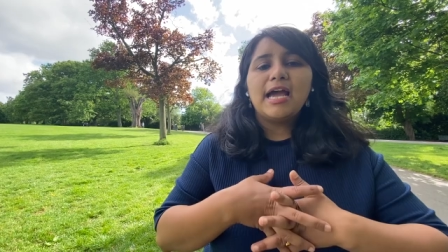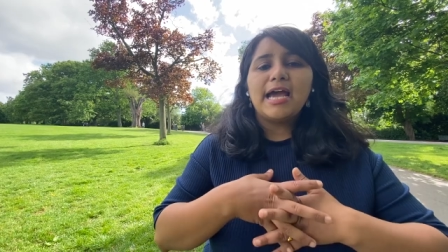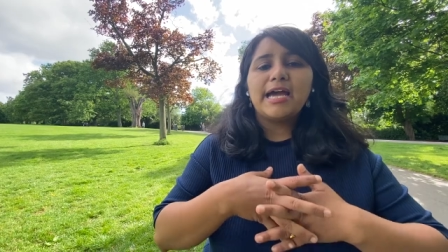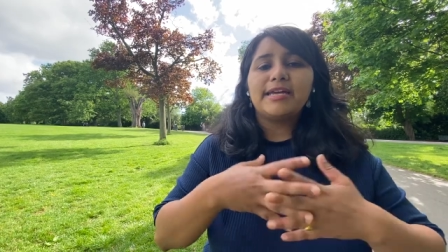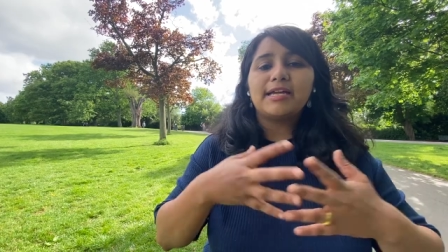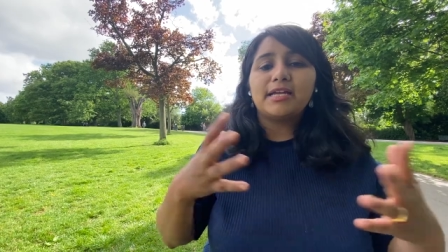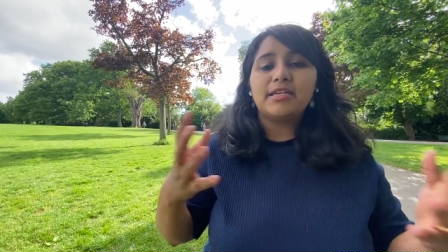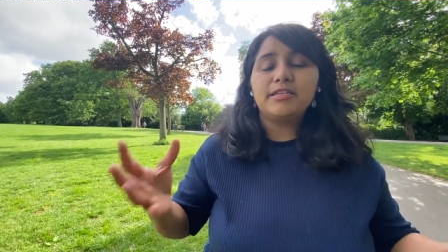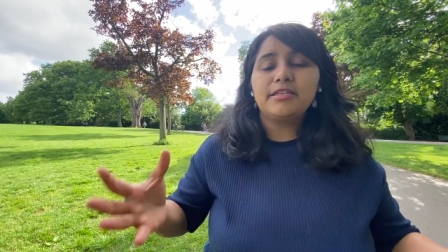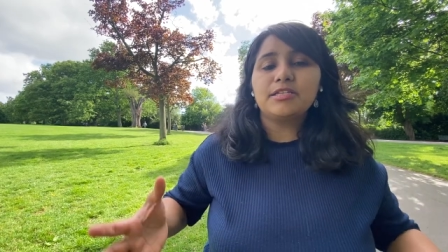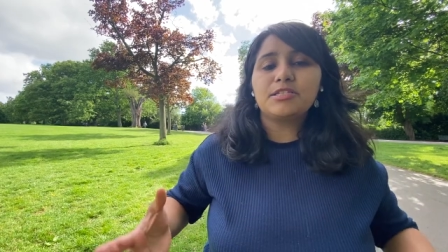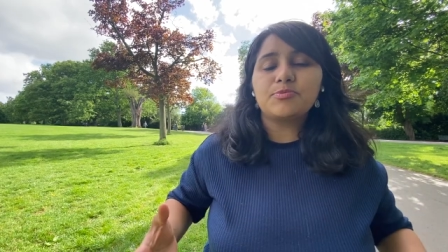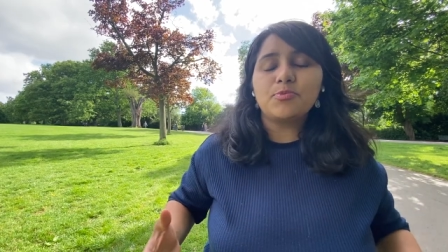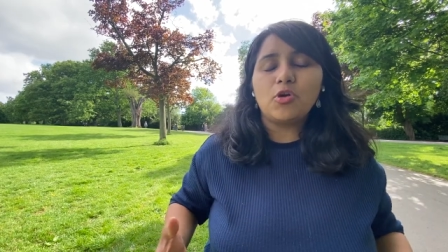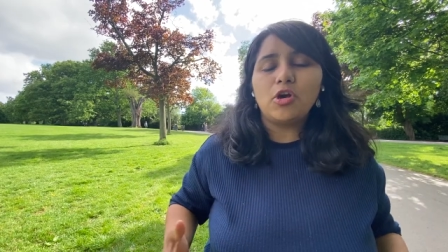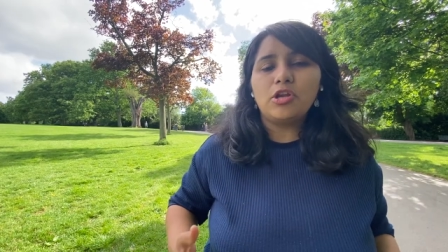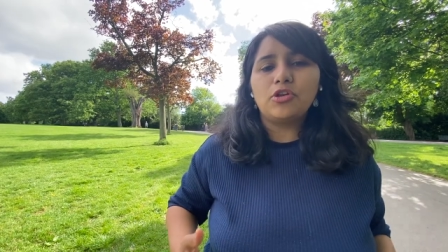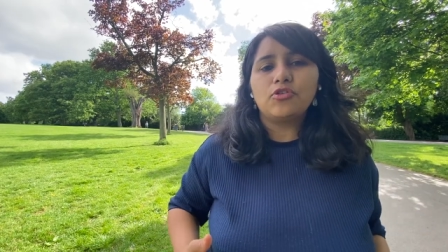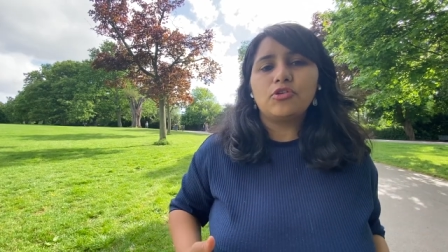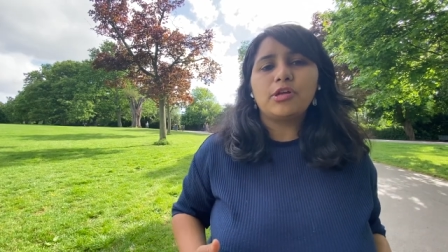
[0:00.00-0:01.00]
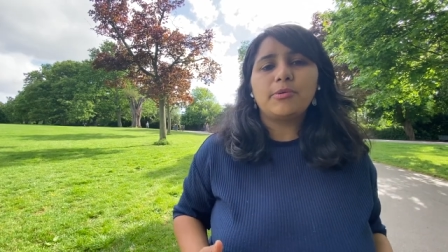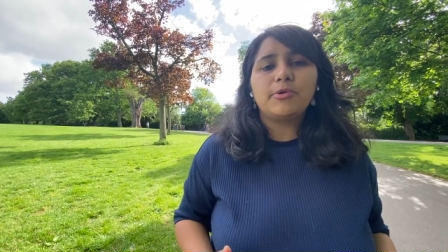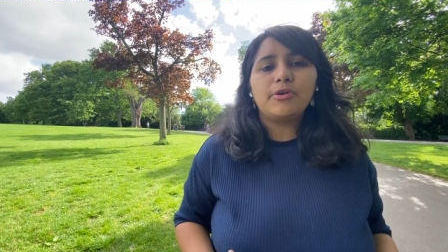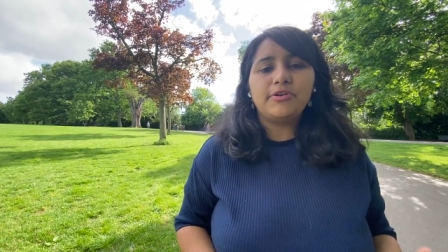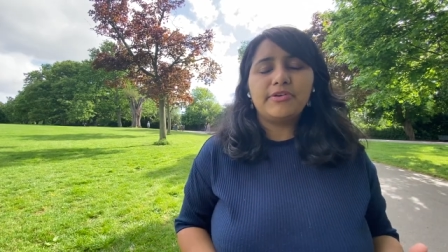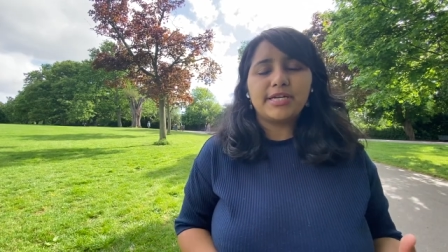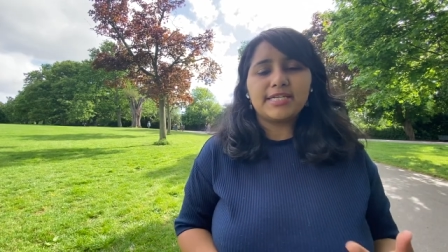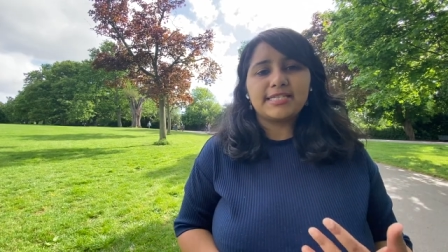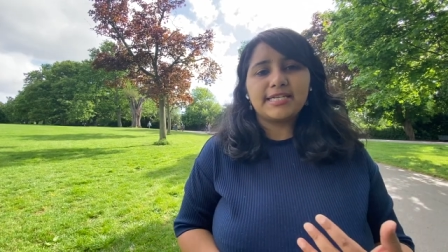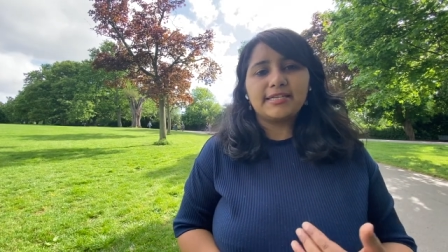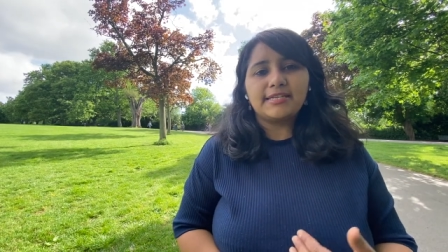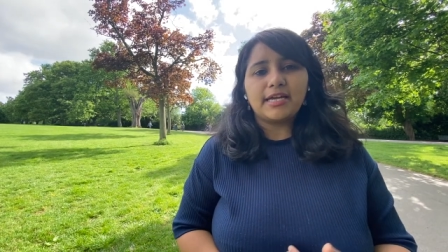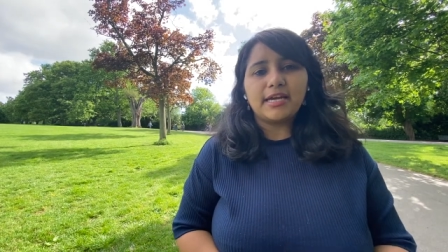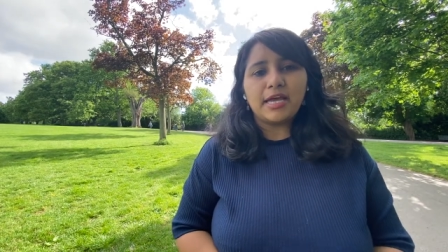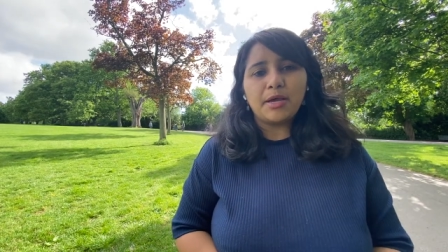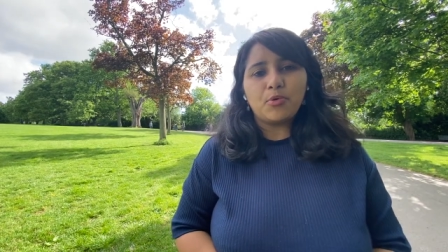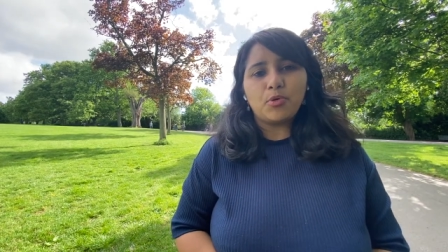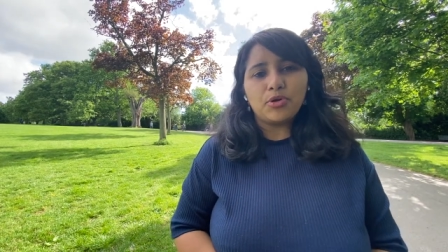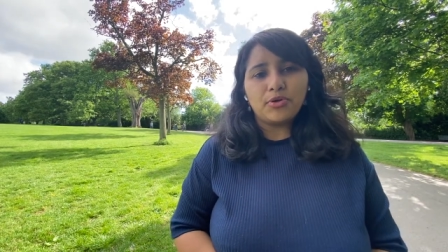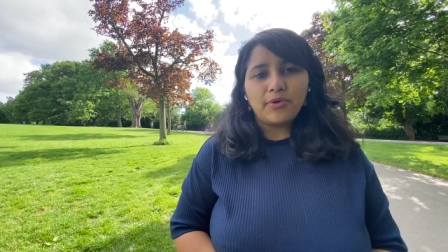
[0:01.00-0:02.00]
And another small note about dressing that
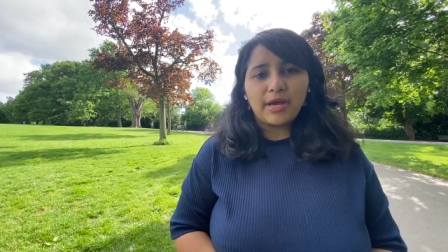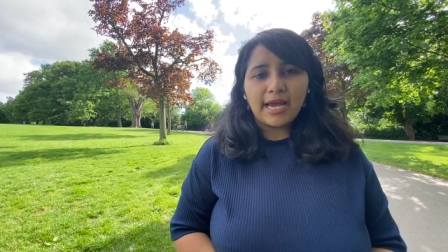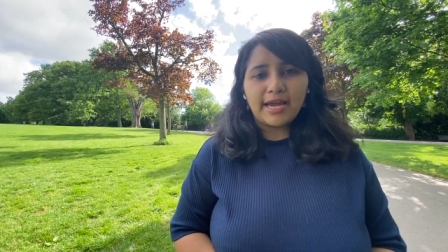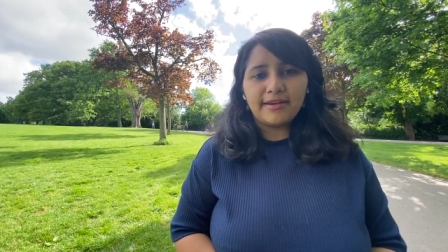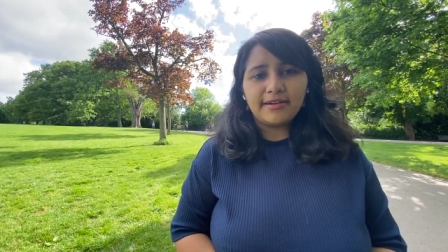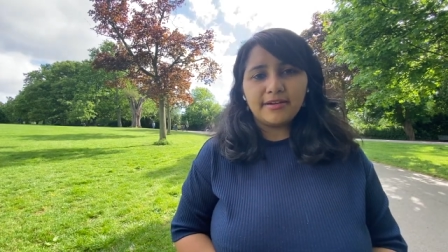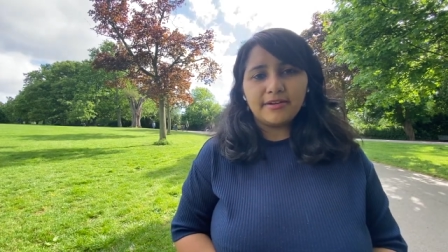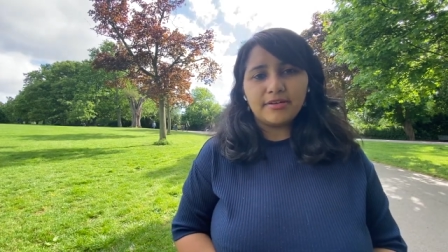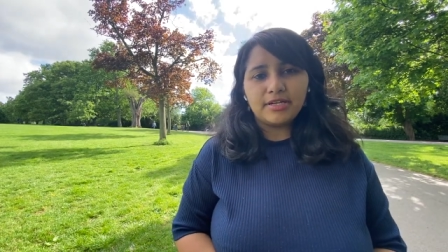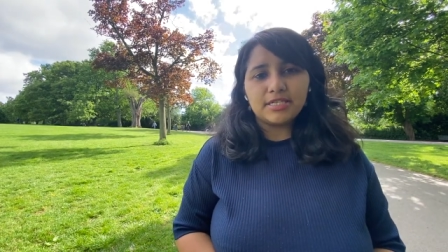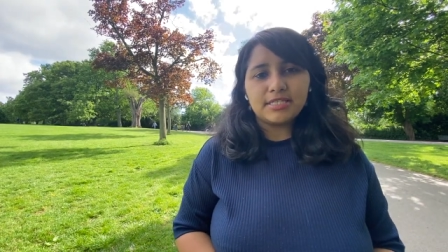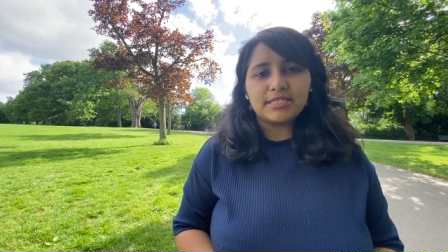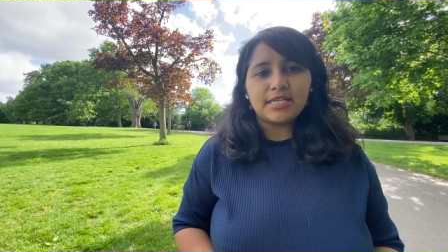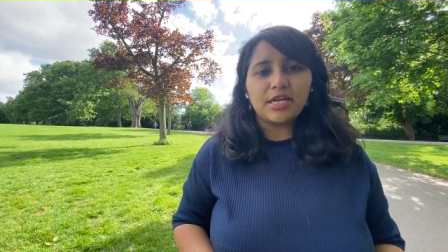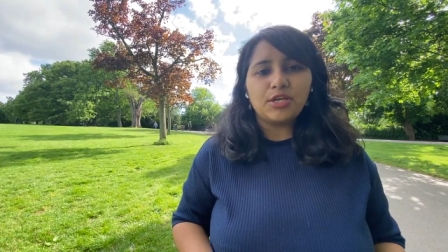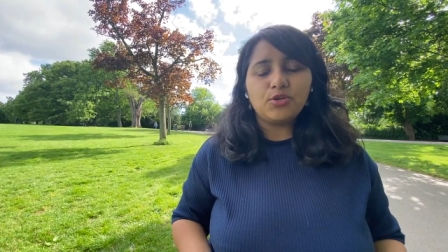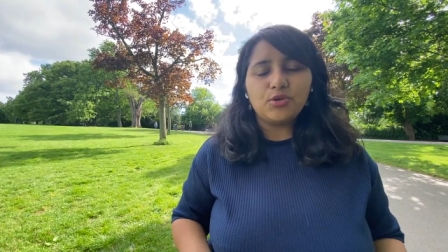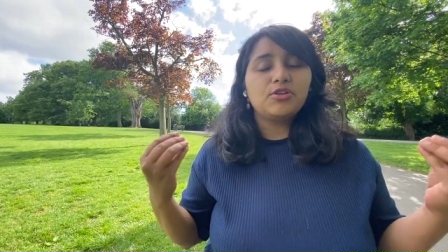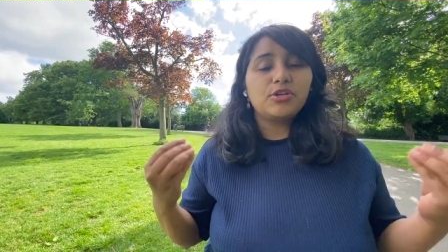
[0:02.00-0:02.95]
I want to add here is that